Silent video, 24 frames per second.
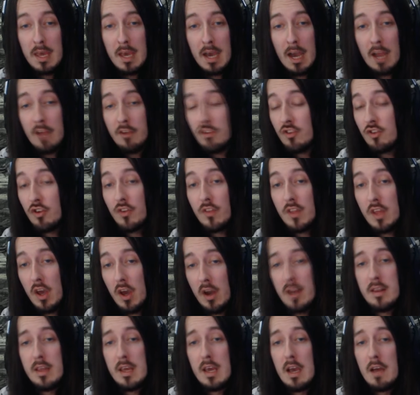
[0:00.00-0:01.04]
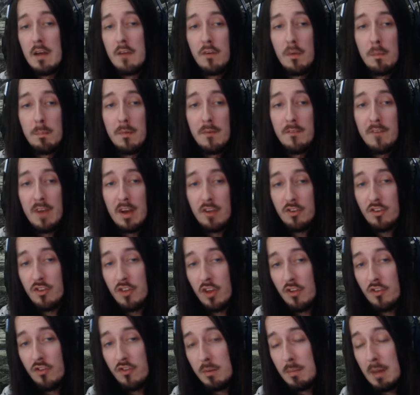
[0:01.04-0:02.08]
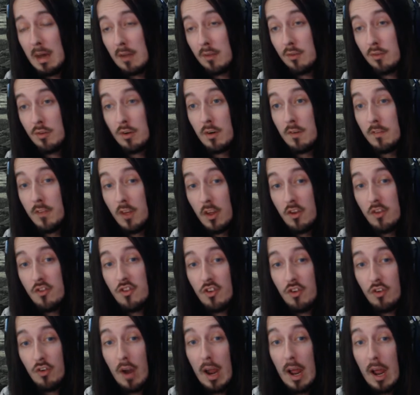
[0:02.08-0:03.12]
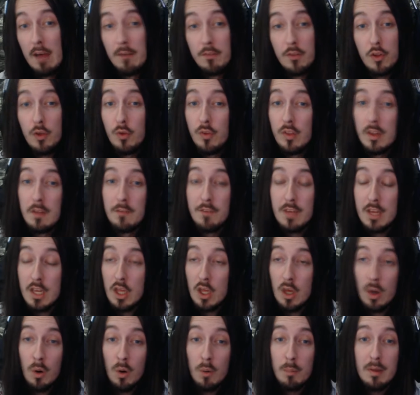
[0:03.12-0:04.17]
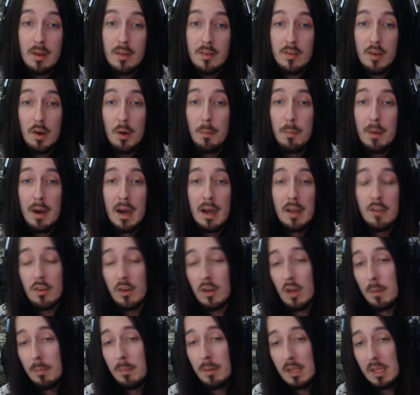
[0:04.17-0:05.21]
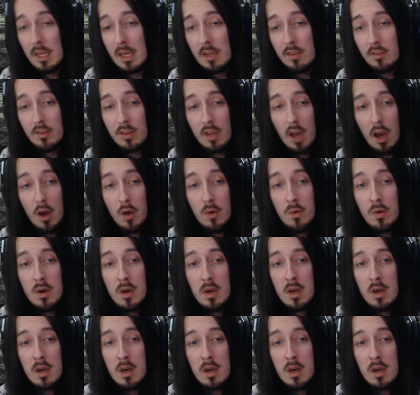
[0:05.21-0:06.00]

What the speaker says: I actually took the idea from Professor Dungeon Master of Dungeon Craft, who did a video on mass combats a couple of years ago,